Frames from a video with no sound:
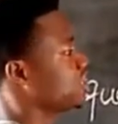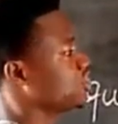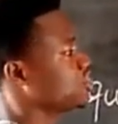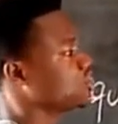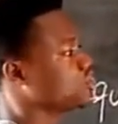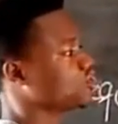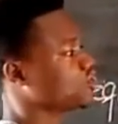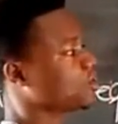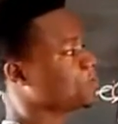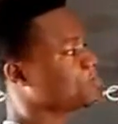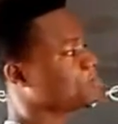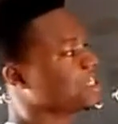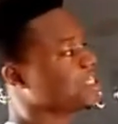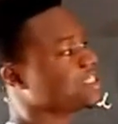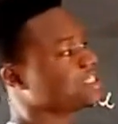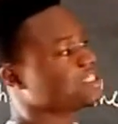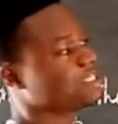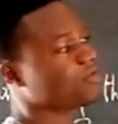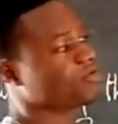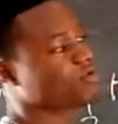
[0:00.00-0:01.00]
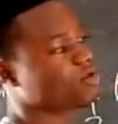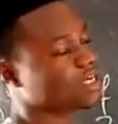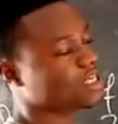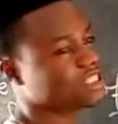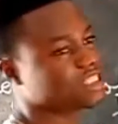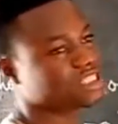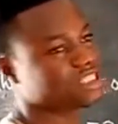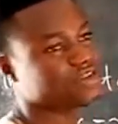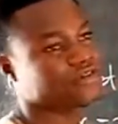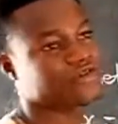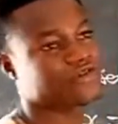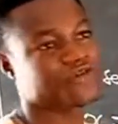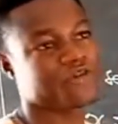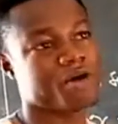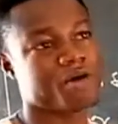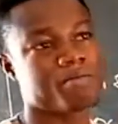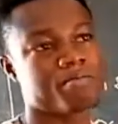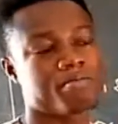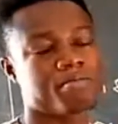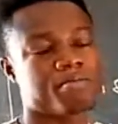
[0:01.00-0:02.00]
you subtract the same quantity
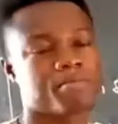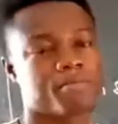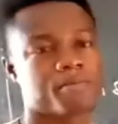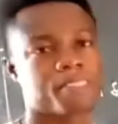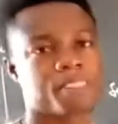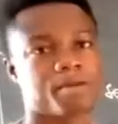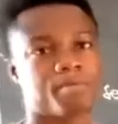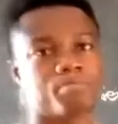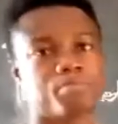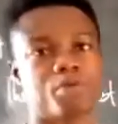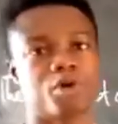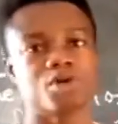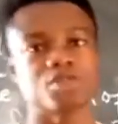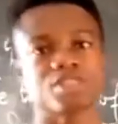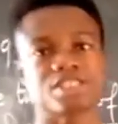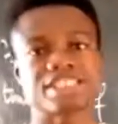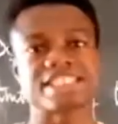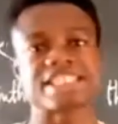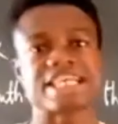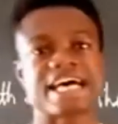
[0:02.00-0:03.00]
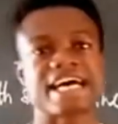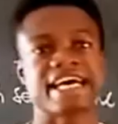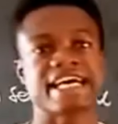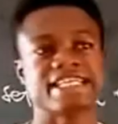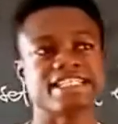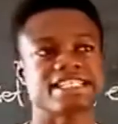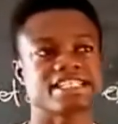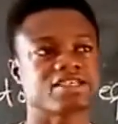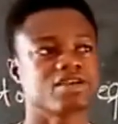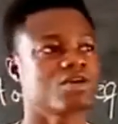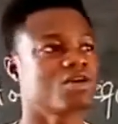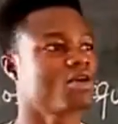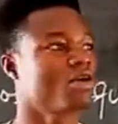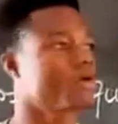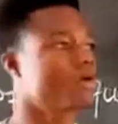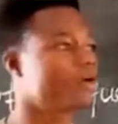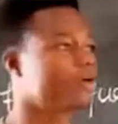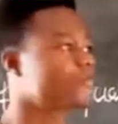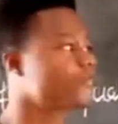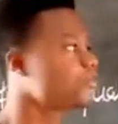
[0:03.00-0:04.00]
from both sides
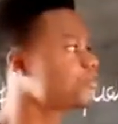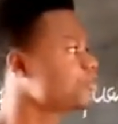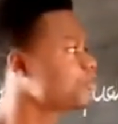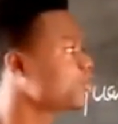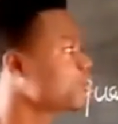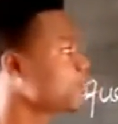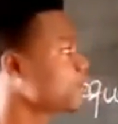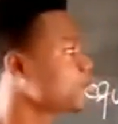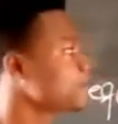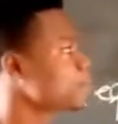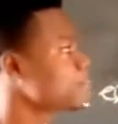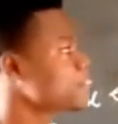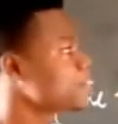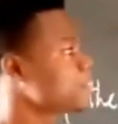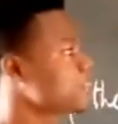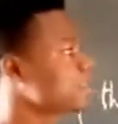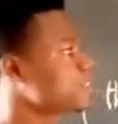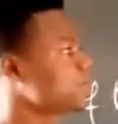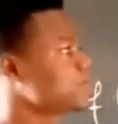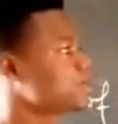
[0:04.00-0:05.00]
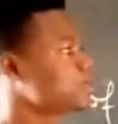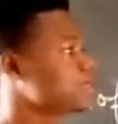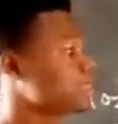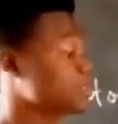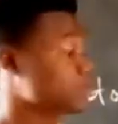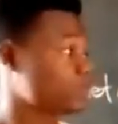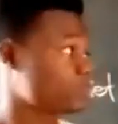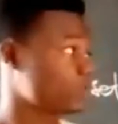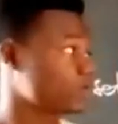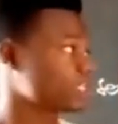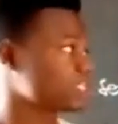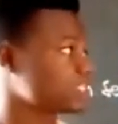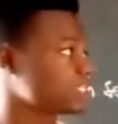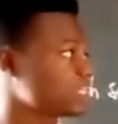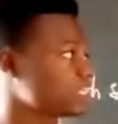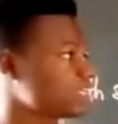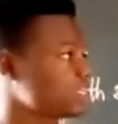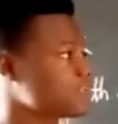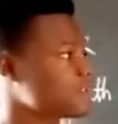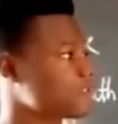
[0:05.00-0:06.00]
of your equation,
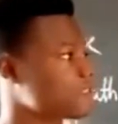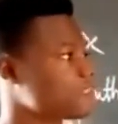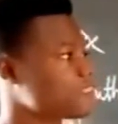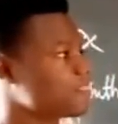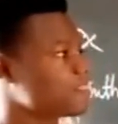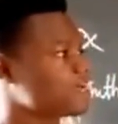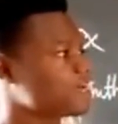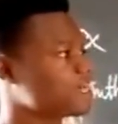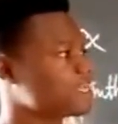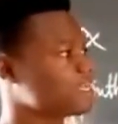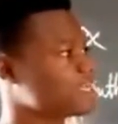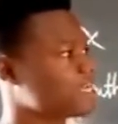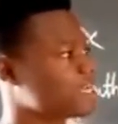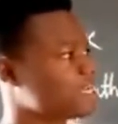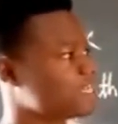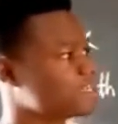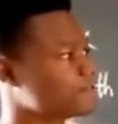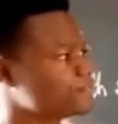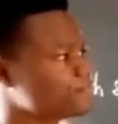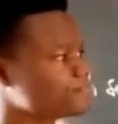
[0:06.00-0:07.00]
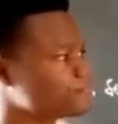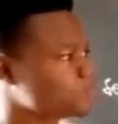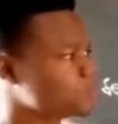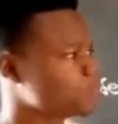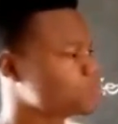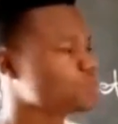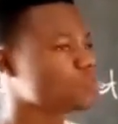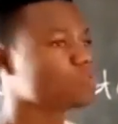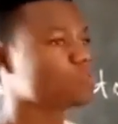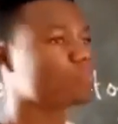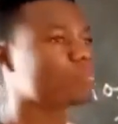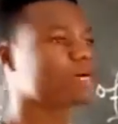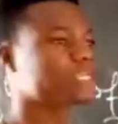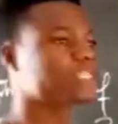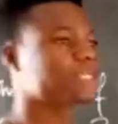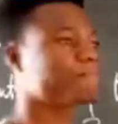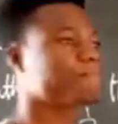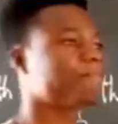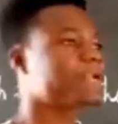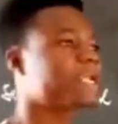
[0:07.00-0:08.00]
and then you
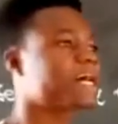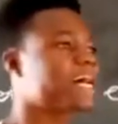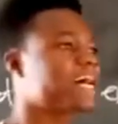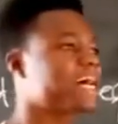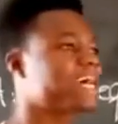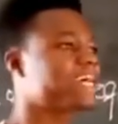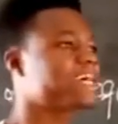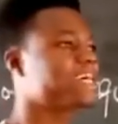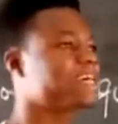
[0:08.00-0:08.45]
multiply